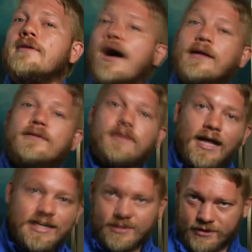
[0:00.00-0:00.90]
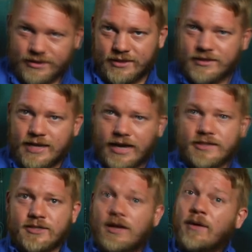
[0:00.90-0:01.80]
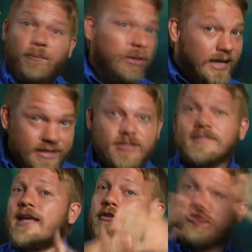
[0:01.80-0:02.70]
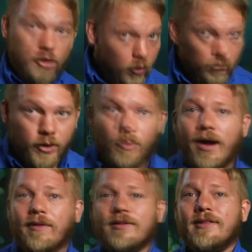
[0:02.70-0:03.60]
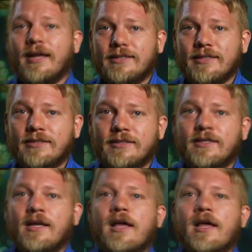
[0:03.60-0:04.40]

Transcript: Non-licensing states, places that don't require a license,